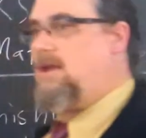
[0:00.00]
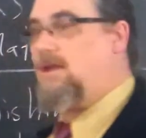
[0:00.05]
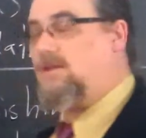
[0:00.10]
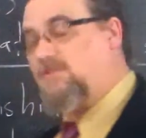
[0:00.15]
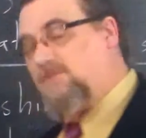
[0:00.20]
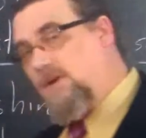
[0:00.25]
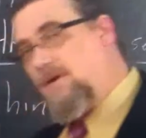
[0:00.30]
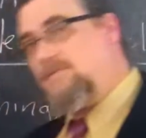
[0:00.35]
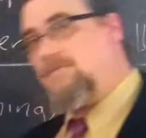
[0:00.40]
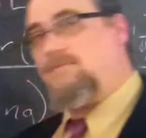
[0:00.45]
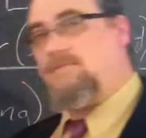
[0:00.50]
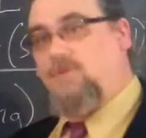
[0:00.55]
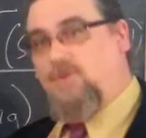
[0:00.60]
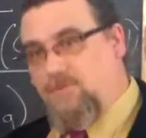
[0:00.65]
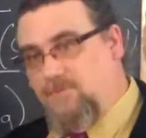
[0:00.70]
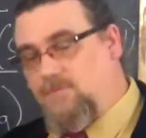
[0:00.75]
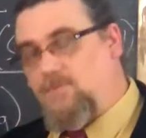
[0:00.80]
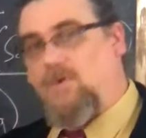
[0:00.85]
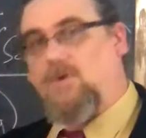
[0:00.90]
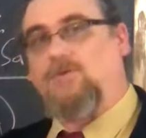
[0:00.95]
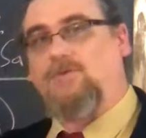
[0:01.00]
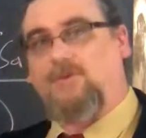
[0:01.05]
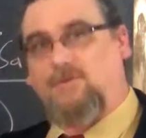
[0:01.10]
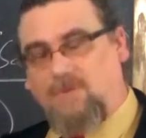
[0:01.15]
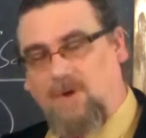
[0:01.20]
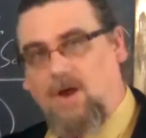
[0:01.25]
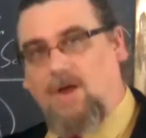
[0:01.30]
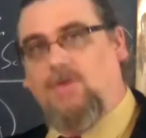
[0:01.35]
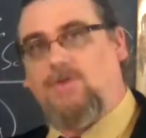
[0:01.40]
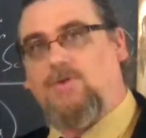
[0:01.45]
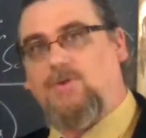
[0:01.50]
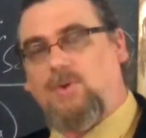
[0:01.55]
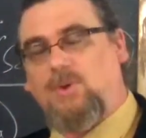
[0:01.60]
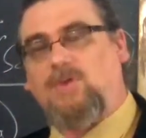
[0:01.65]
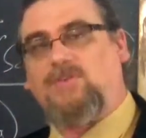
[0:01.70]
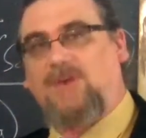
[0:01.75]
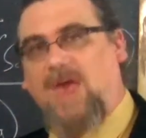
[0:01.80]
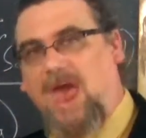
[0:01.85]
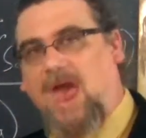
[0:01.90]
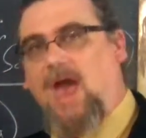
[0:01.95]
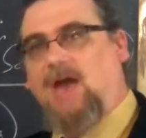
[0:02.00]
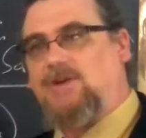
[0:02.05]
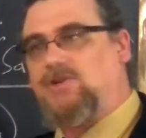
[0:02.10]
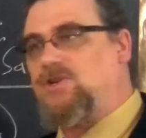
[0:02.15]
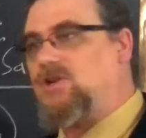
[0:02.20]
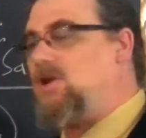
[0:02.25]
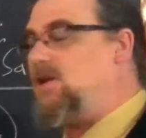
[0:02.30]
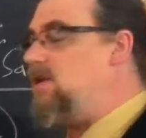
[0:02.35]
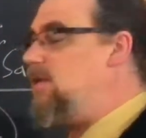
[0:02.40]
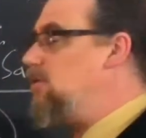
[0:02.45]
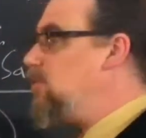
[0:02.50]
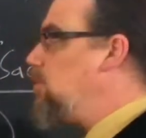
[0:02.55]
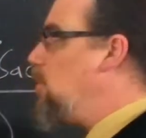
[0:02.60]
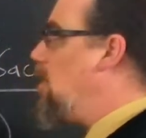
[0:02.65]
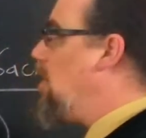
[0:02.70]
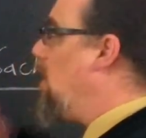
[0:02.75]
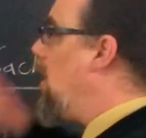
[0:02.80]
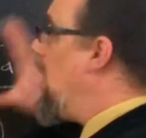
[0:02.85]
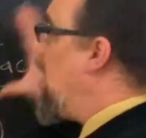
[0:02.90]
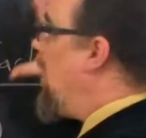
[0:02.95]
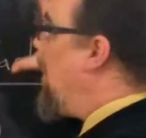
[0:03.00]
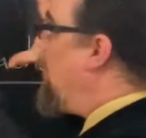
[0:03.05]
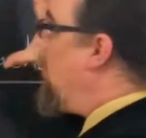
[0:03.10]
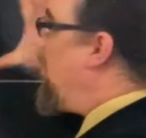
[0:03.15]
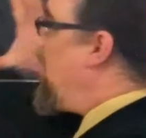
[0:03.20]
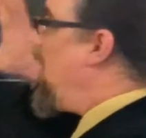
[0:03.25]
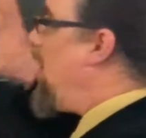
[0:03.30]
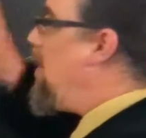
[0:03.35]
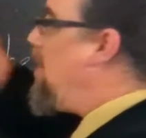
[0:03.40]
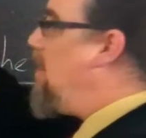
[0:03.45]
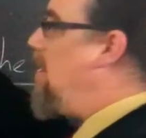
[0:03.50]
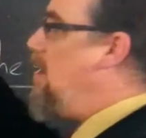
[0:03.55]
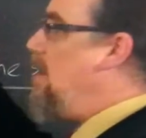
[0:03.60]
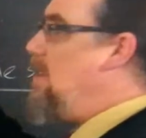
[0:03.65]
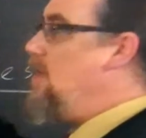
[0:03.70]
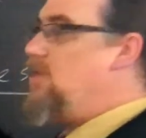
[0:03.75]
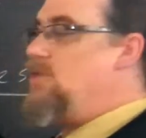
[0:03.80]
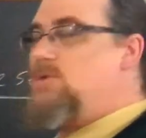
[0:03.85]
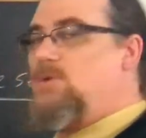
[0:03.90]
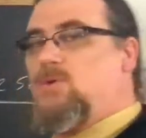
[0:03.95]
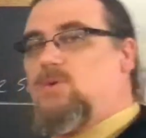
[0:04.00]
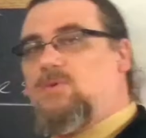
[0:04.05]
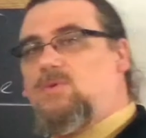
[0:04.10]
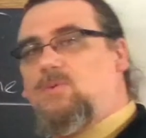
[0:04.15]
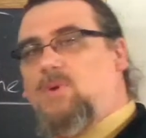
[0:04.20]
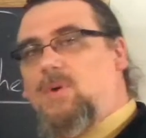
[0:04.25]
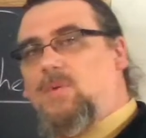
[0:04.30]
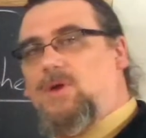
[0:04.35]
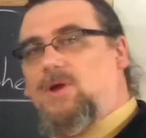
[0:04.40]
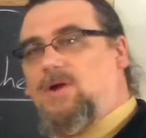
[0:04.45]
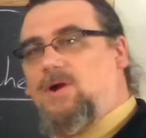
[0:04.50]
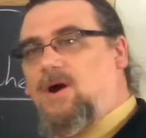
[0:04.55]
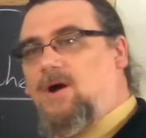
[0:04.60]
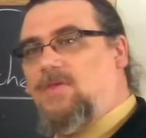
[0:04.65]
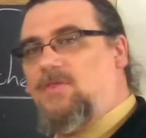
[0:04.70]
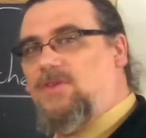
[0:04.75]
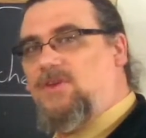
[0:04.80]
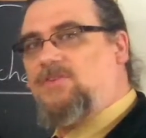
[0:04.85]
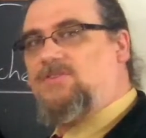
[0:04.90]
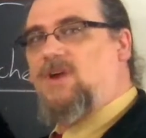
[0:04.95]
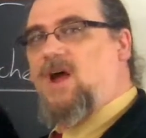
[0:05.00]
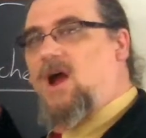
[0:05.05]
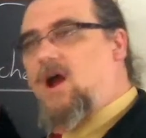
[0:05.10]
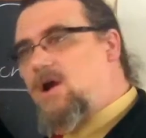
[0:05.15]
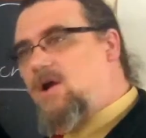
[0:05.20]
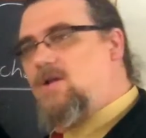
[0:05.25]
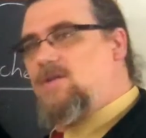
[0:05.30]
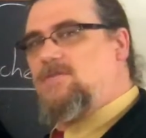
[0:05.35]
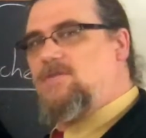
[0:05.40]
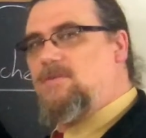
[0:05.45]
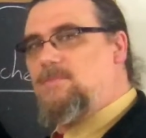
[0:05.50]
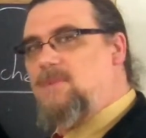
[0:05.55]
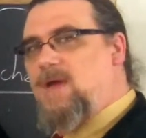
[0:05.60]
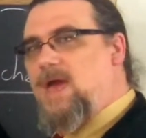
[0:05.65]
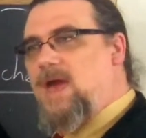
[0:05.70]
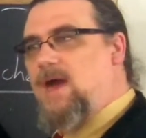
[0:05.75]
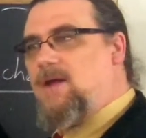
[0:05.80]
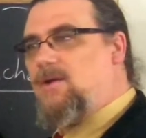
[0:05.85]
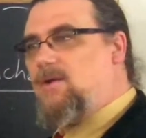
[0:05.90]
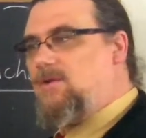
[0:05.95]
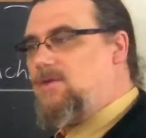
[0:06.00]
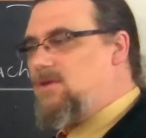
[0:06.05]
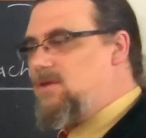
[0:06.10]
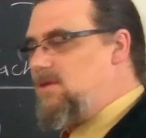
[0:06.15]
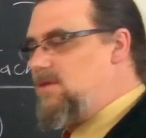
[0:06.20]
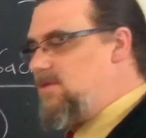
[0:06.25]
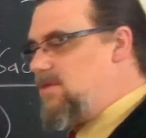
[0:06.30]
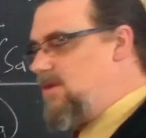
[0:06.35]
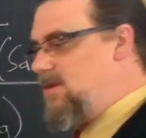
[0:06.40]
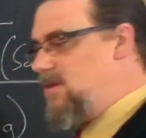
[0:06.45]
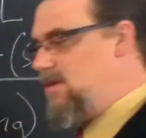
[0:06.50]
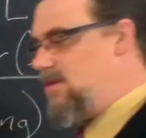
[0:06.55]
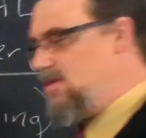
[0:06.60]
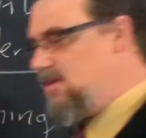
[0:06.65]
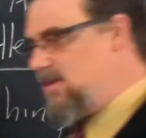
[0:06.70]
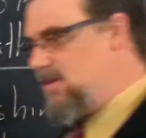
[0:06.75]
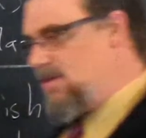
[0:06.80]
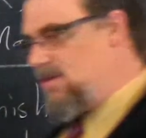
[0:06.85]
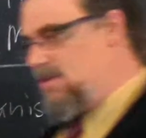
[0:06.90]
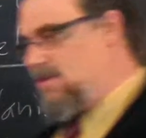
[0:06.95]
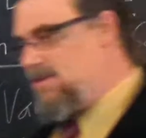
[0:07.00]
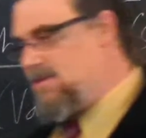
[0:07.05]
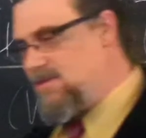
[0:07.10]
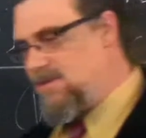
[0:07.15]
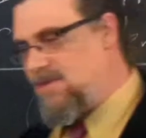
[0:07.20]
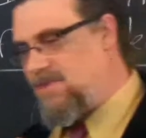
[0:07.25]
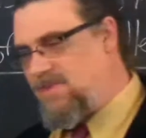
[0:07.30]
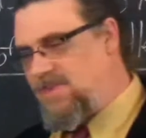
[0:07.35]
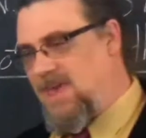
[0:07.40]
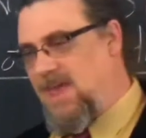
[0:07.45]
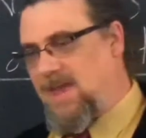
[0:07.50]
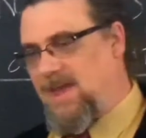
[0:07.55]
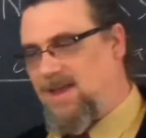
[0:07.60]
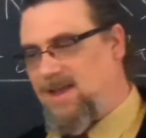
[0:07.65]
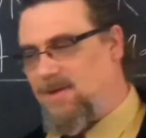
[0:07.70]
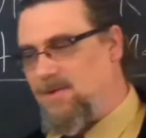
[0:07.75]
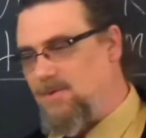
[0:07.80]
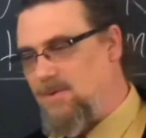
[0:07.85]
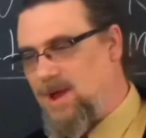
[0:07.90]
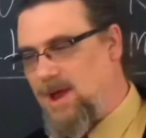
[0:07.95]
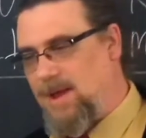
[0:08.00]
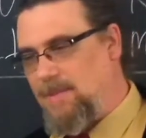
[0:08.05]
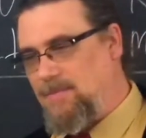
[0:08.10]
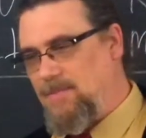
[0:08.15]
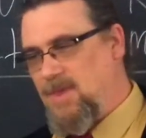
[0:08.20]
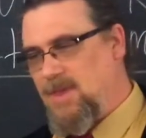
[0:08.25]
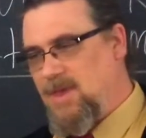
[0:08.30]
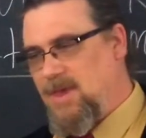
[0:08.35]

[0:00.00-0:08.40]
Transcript: itself, first of all, through its action and its work, but then through the, what we call this heart of the matter, the, the, the, the thing, right?